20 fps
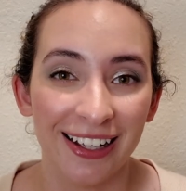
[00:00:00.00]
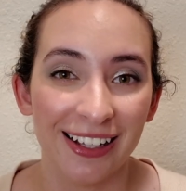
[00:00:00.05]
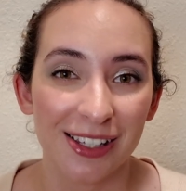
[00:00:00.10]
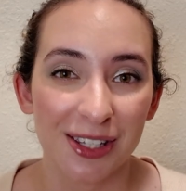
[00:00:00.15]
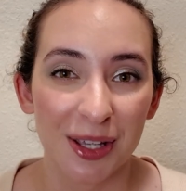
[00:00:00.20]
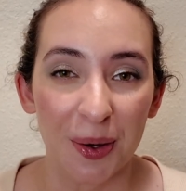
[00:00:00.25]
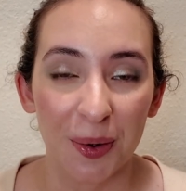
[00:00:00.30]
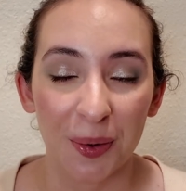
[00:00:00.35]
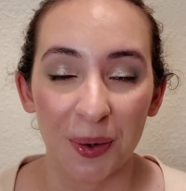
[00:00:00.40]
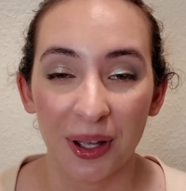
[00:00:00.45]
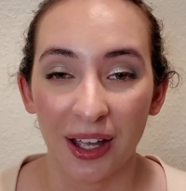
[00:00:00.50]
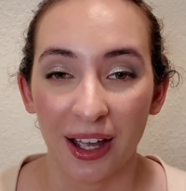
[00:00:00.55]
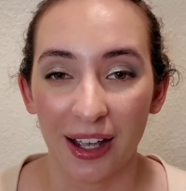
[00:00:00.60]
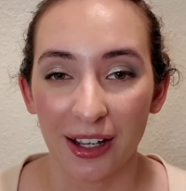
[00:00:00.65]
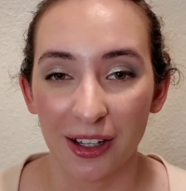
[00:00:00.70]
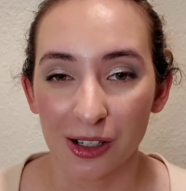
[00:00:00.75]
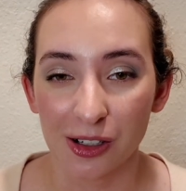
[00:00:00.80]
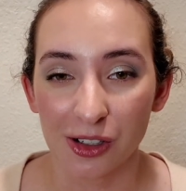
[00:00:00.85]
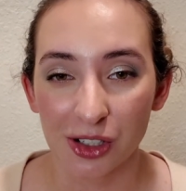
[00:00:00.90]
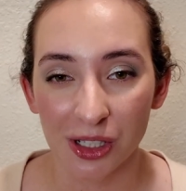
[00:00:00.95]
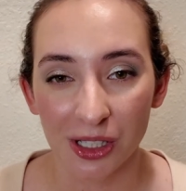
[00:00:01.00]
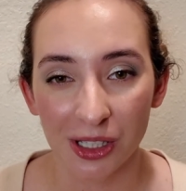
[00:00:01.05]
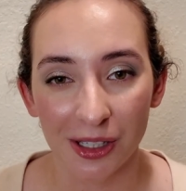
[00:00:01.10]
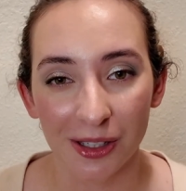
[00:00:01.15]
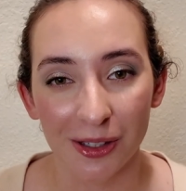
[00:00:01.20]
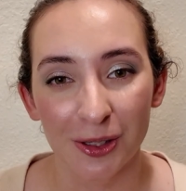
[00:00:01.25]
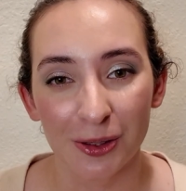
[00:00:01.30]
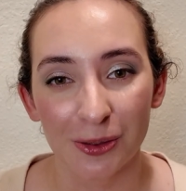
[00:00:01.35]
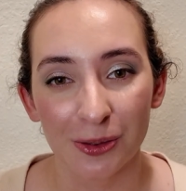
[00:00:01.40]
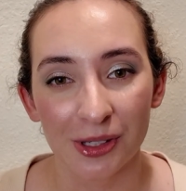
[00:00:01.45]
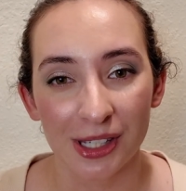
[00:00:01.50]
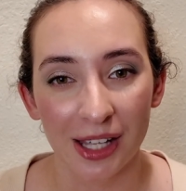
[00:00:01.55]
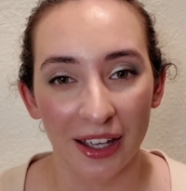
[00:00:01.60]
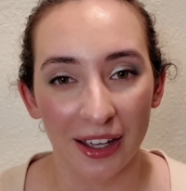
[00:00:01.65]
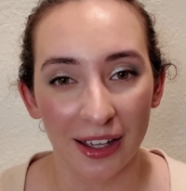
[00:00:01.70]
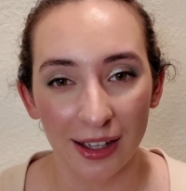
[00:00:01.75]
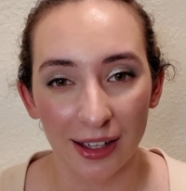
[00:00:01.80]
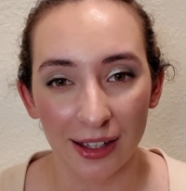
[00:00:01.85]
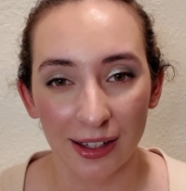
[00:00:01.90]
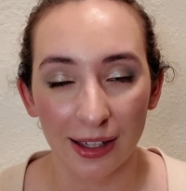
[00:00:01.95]
So I usually use
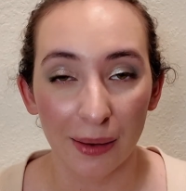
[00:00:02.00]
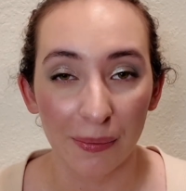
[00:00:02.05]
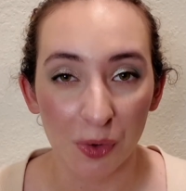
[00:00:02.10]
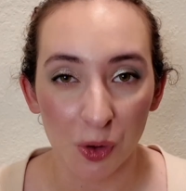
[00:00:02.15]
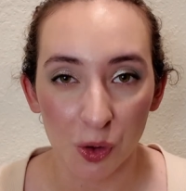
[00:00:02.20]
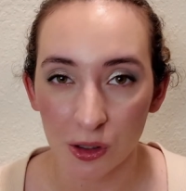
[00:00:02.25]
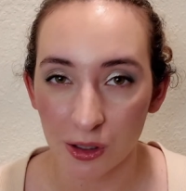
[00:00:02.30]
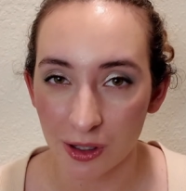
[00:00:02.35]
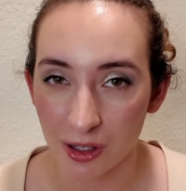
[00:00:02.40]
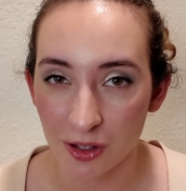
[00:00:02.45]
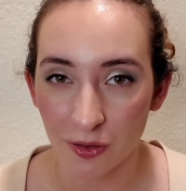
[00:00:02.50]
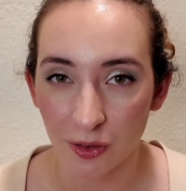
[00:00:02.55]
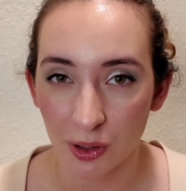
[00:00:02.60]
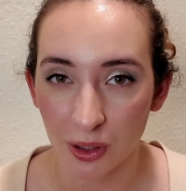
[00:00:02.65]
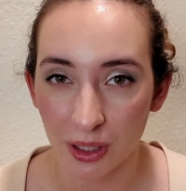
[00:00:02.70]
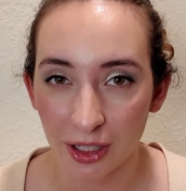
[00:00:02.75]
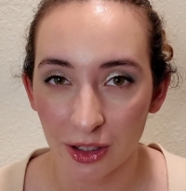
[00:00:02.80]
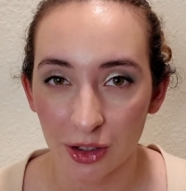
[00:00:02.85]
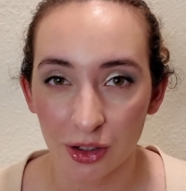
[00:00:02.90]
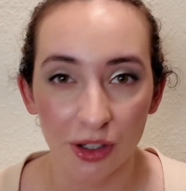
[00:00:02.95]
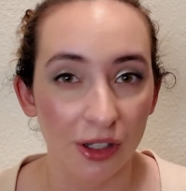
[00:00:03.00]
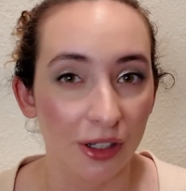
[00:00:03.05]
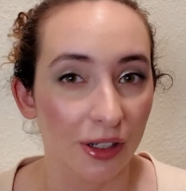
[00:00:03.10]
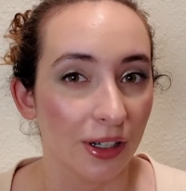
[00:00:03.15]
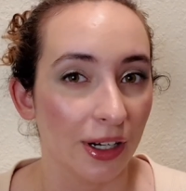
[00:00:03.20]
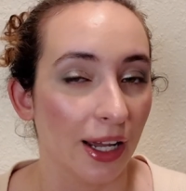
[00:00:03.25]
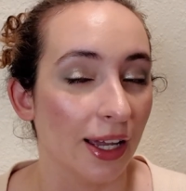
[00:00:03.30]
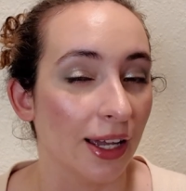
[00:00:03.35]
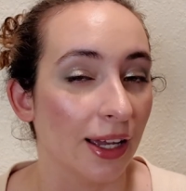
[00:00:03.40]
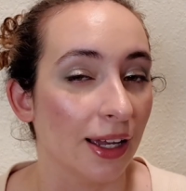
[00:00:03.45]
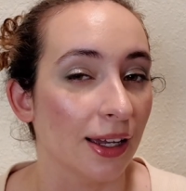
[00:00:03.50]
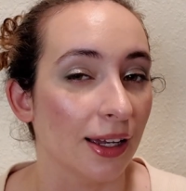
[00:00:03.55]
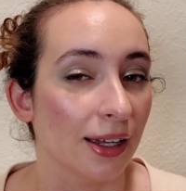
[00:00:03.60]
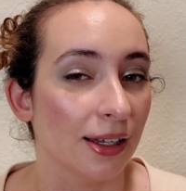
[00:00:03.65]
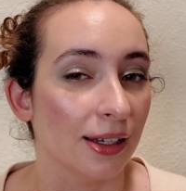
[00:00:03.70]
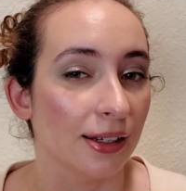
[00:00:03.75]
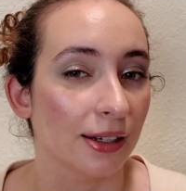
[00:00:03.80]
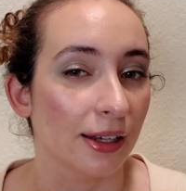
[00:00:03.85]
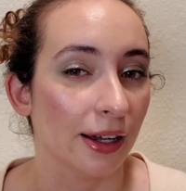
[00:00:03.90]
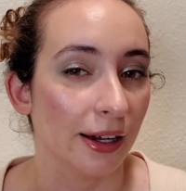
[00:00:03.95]
a chemical exfoliator,
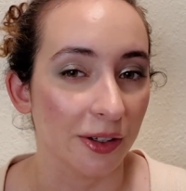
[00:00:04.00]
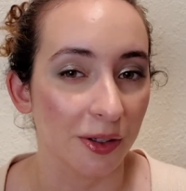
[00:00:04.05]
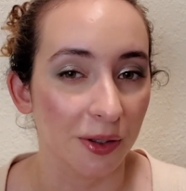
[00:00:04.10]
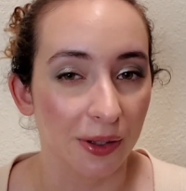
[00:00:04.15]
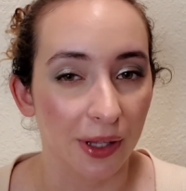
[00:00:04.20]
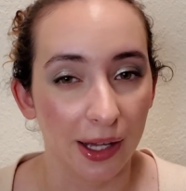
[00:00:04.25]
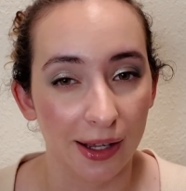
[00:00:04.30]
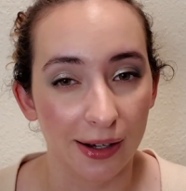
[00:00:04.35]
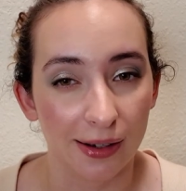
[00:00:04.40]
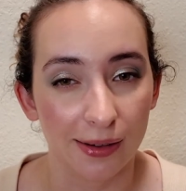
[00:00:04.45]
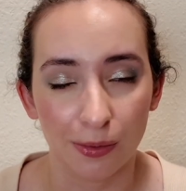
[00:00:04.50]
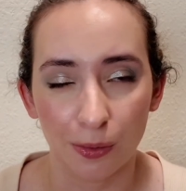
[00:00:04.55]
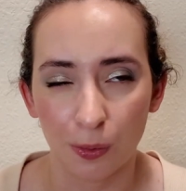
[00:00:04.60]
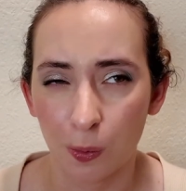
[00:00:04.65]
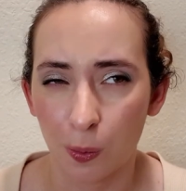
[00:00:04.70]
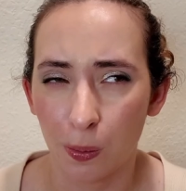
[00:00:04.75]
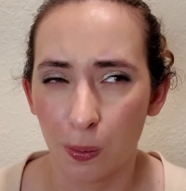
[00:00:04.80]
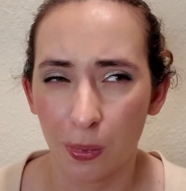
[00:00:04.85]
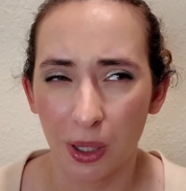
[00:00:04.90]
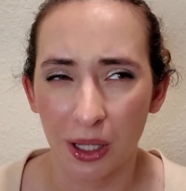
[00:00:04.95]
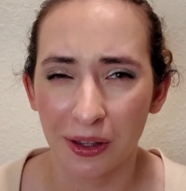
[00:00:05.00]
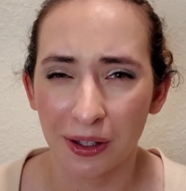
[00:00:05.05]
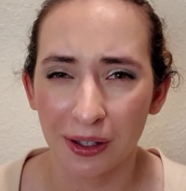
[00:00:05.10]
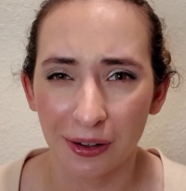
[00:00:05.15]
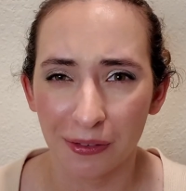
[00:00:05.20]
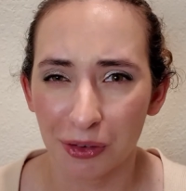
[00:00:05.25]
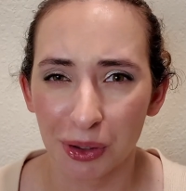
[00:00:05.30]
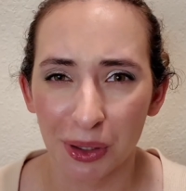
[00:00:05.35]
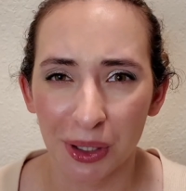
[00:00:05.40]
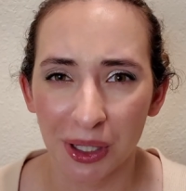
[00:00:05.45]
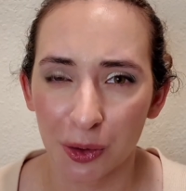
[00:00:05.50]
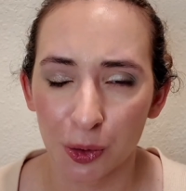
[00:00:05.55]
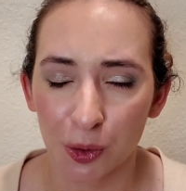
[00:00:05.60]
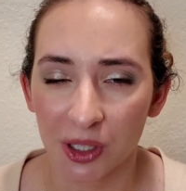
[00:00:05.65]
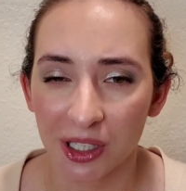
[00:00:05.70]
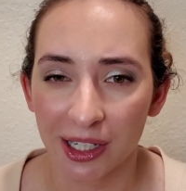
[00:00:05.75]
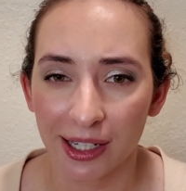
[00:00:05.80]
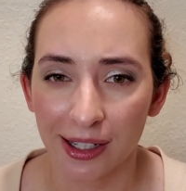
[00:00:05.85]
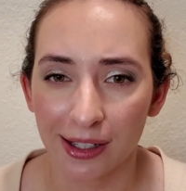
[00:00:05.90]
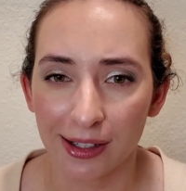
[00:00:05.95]
and I do that I think every like
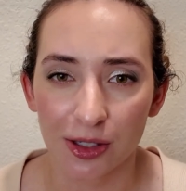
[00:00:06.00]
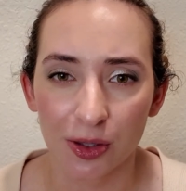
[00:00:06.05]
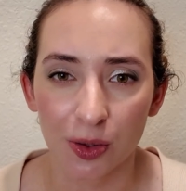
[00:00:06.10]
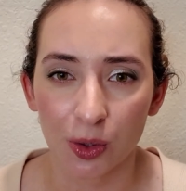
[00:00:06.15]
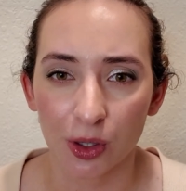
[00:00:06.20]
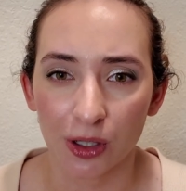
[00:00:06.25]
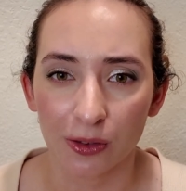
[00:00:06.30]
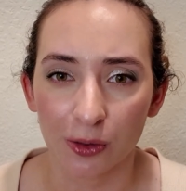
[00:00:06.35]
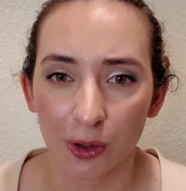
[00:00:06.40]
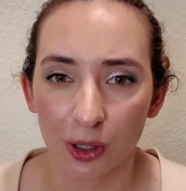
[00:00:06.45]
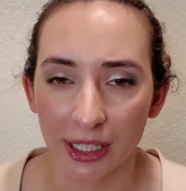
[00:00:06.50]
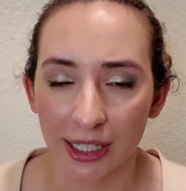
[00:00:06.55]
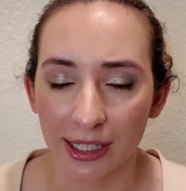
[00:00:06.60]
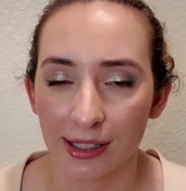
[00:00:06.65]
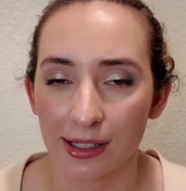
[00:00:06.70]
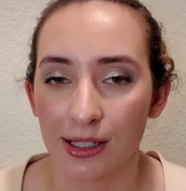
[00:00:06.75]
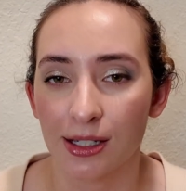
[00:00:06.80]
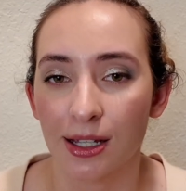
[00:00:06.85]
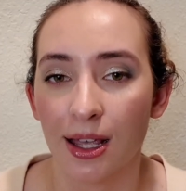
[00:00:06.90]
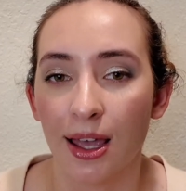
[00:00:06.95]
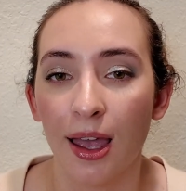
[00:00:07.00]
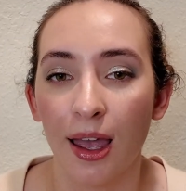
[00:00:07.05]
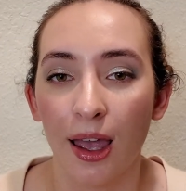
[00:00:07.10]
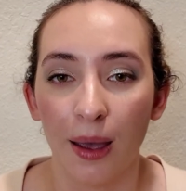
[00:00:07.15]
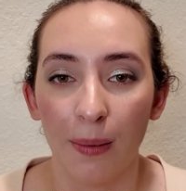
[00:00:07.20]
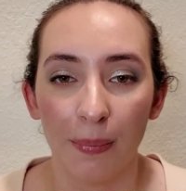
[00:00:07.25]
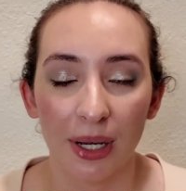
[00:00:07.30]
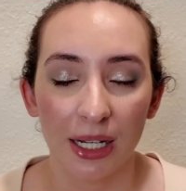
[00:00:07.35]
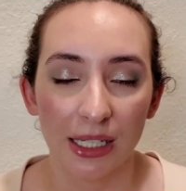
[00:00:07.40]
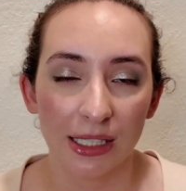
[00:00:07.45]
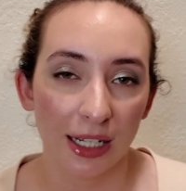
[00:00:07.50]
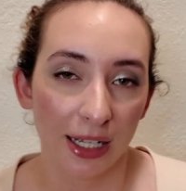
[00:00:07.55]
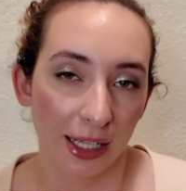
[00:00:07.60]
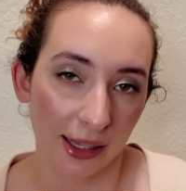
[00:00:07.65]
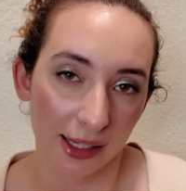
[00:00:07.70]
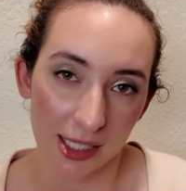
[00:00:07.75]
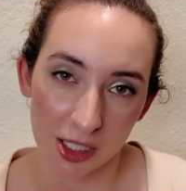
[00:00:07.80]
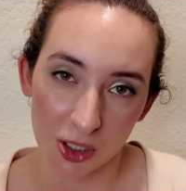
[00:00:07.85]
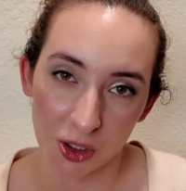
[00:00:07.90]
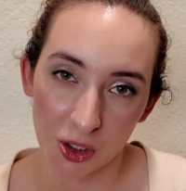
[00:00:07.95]
3 or 4 days, but
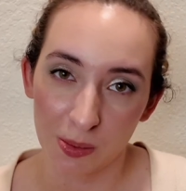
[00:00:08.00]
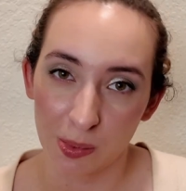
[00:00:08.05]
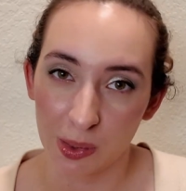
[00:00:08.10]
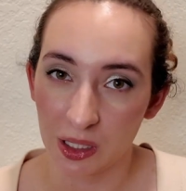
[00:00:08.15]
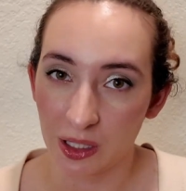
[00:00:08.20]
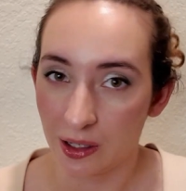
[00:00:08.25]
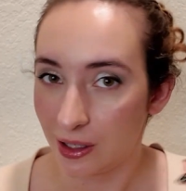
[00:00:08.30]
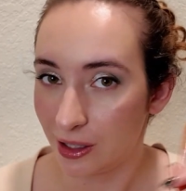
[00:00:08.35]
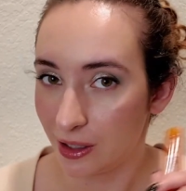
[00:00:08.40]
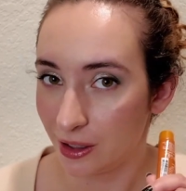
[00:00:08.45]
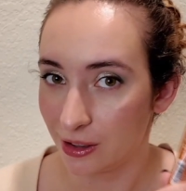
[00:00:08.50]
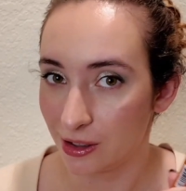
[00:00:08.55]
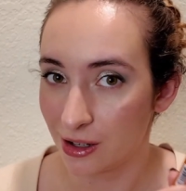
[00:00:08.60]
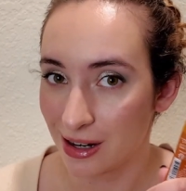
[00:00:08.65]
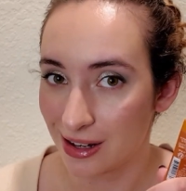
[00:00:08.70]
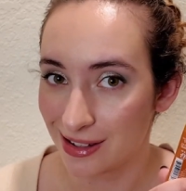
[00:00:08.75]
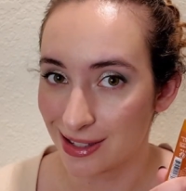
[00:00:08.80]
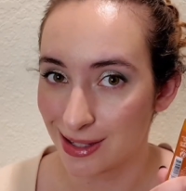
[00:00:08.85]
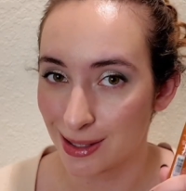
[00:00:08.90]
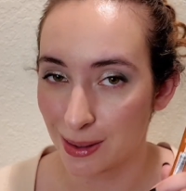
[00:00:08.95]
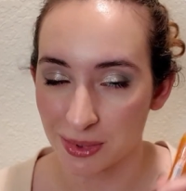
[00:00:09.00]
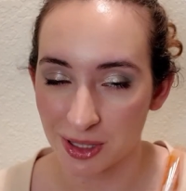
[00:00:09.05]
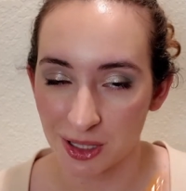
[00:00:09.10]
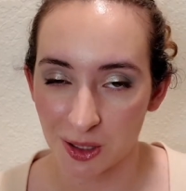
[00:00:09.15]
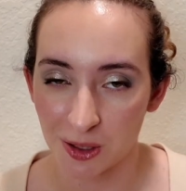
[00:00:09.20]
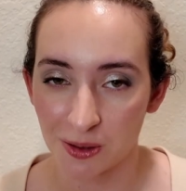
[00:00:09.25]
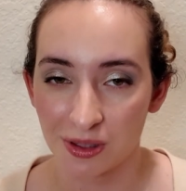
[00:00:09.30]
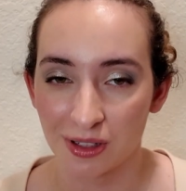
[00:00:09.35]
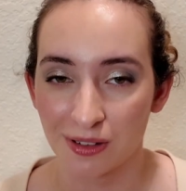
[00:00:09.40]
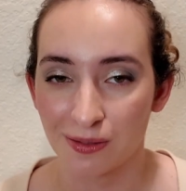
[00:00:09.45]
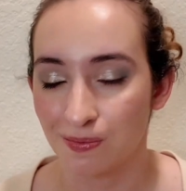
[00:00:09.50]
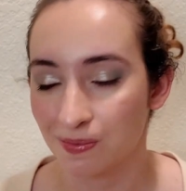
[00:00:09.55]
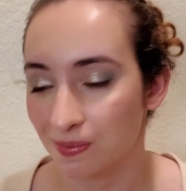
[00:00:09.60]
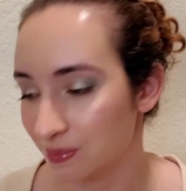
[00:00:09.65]
this should be a good substitute.